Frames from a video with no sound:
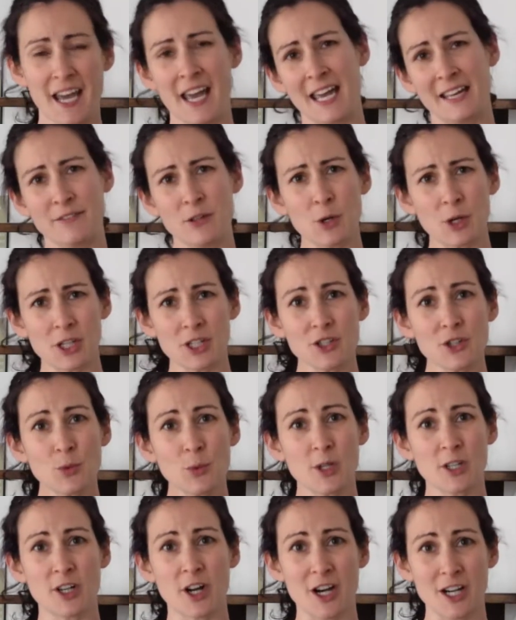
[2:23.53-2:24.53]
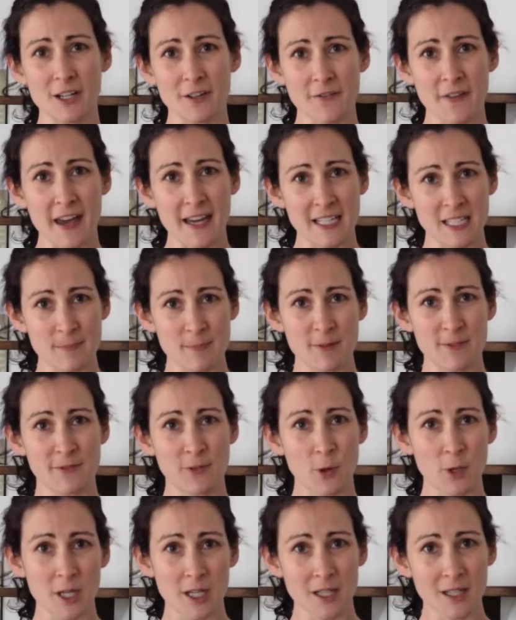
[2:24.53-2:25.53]
Have you heard the word artifact
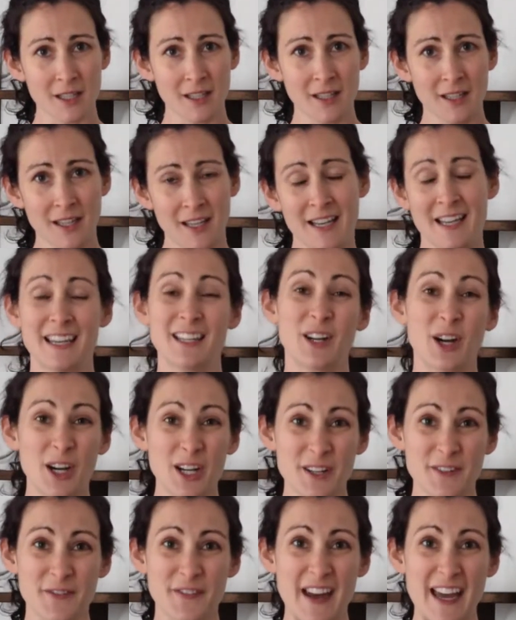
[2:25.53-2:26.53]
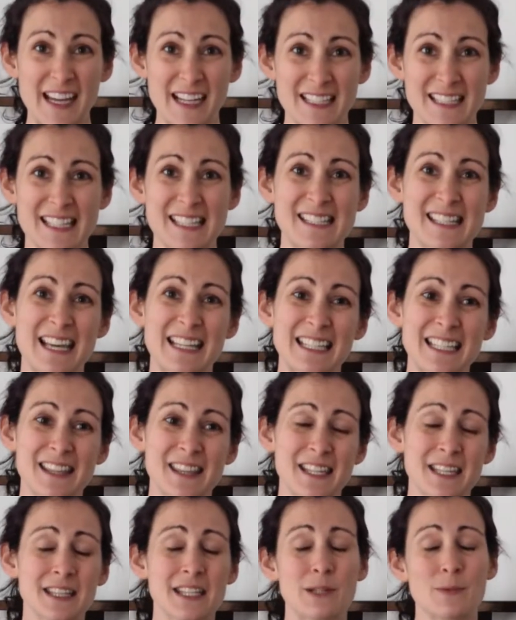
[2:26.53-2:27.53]
before? An artifact is
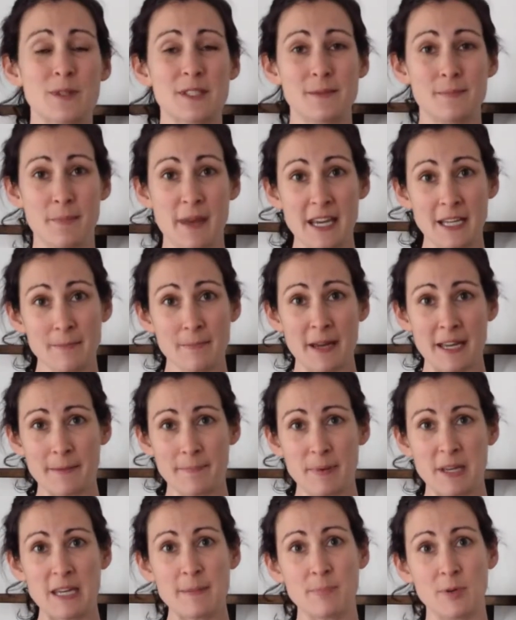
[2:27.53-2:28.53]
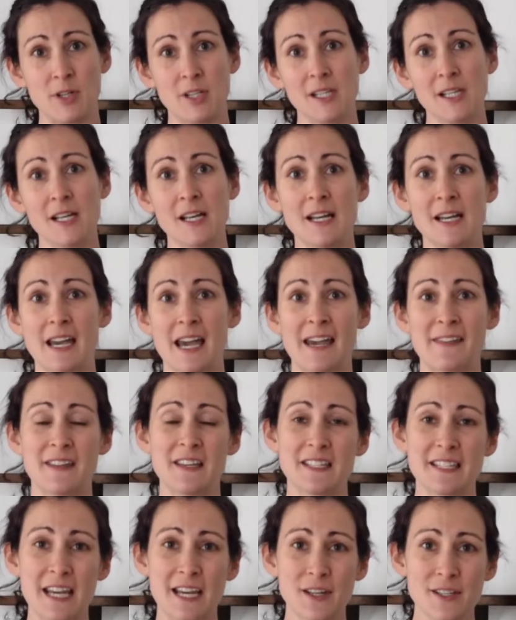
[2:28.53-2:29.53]
anything that was made by people and
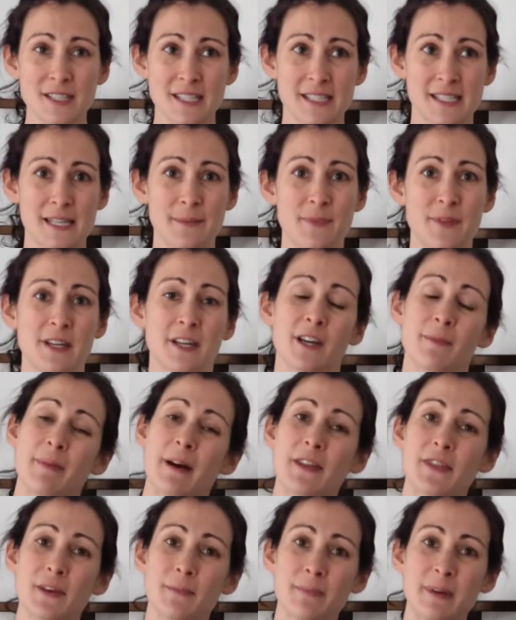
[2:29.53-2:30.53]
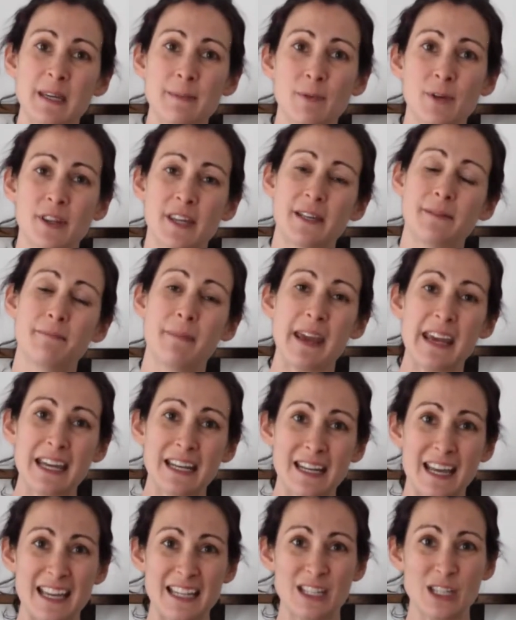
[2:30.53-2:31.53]
that tells us something about the people that
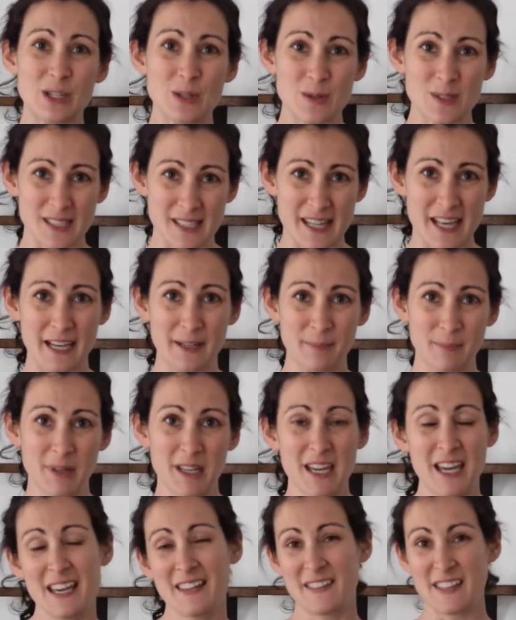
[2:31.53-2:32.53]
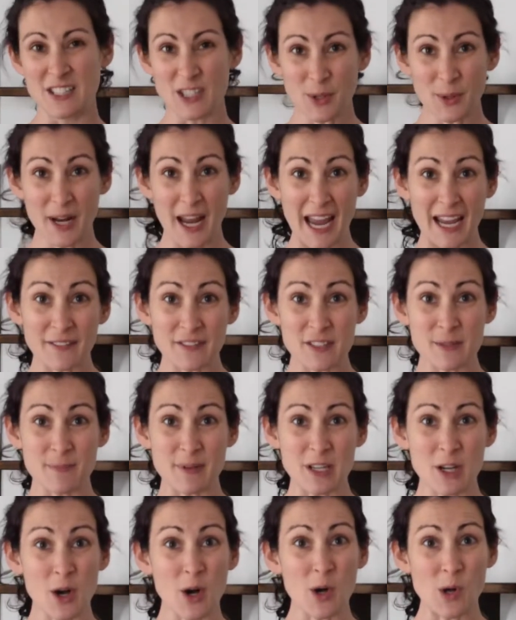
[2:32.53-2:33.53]
made and used them. They don't have to
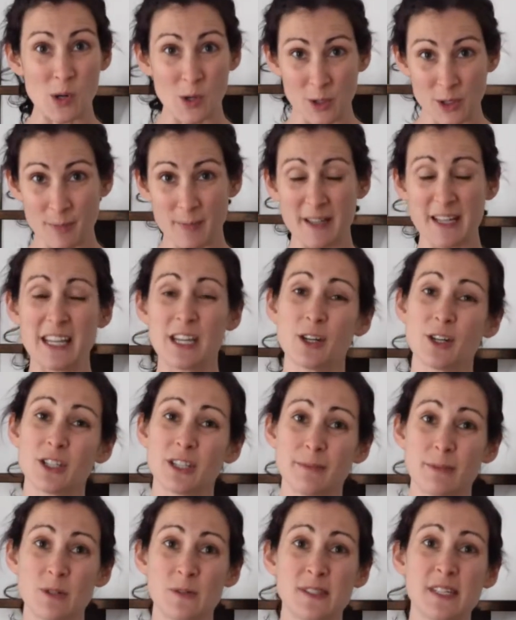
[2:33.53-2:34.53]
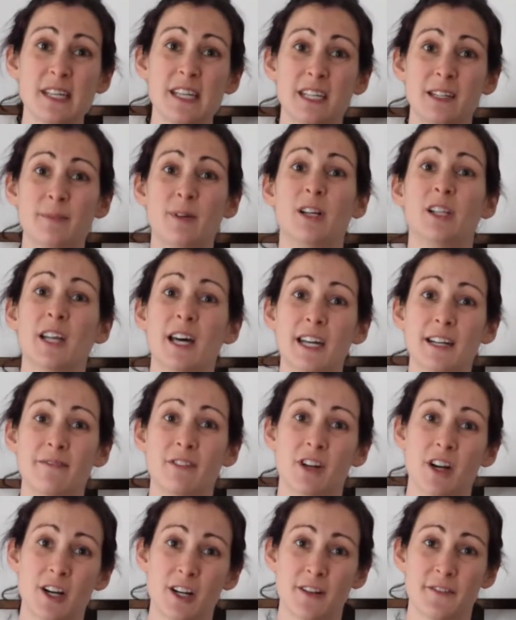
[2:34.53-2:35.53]
be old, but here in the museum, a lot
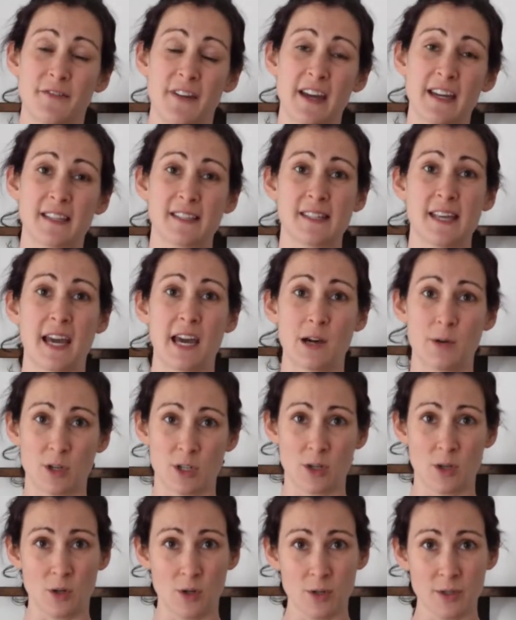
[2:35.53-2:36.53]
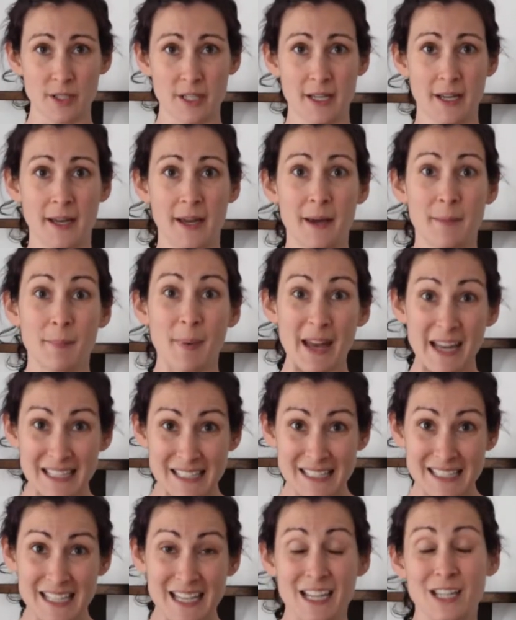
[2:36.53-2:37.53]
of our artifacts are old.
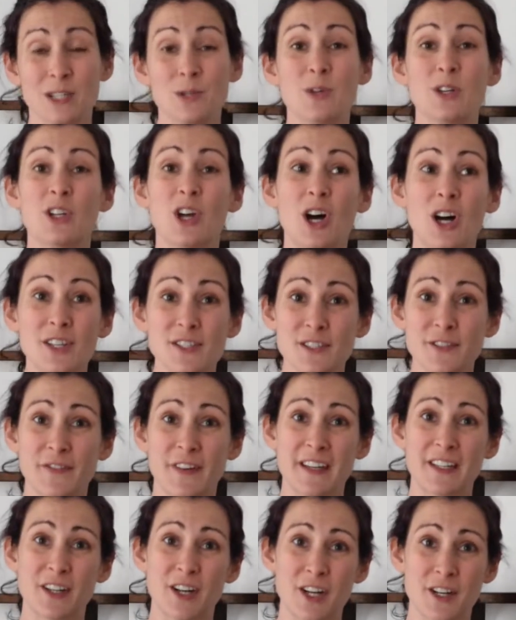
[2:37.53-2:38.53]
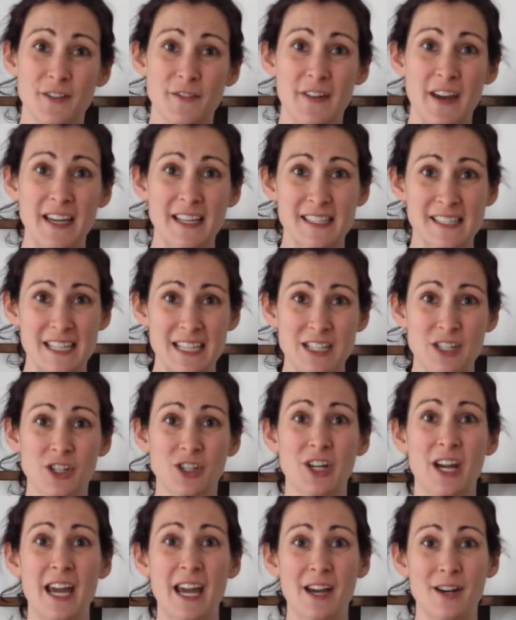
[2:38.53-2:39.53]
But you can also find artifacts in
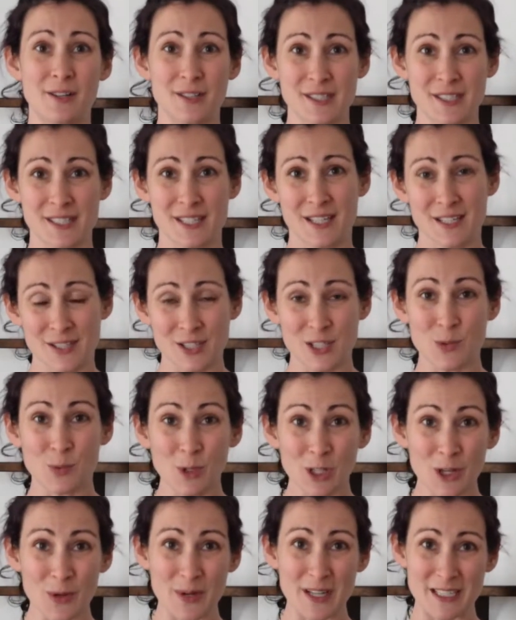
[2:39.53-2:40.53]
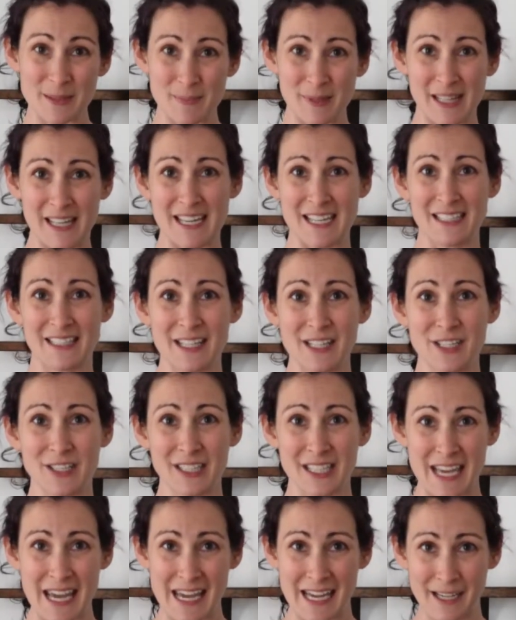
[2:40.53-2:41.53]
your house, so we're going to play a
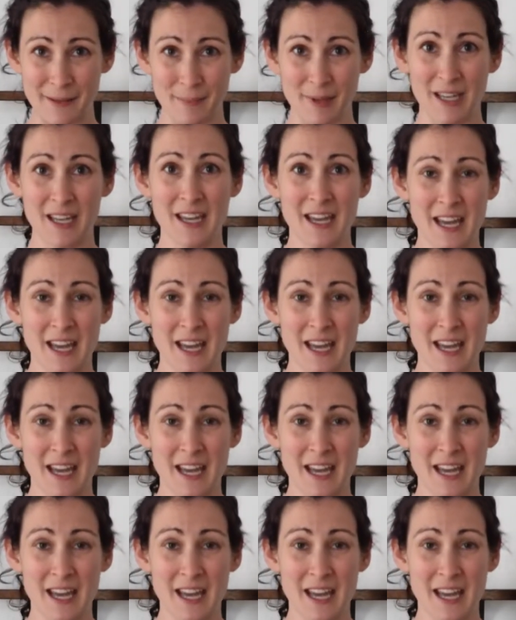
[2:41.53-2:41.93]
little game.